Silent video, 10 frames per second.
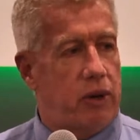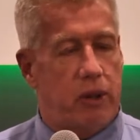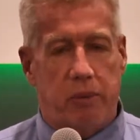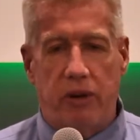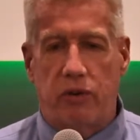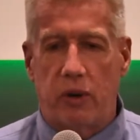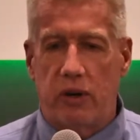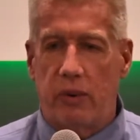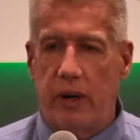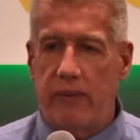what the police were
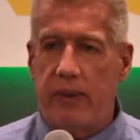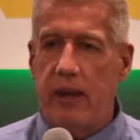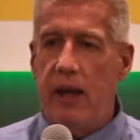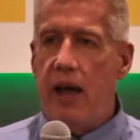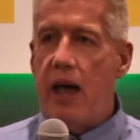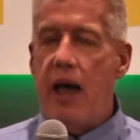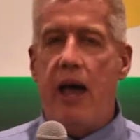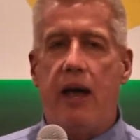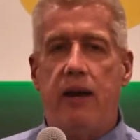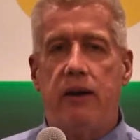doing,
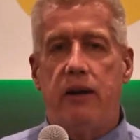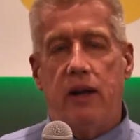and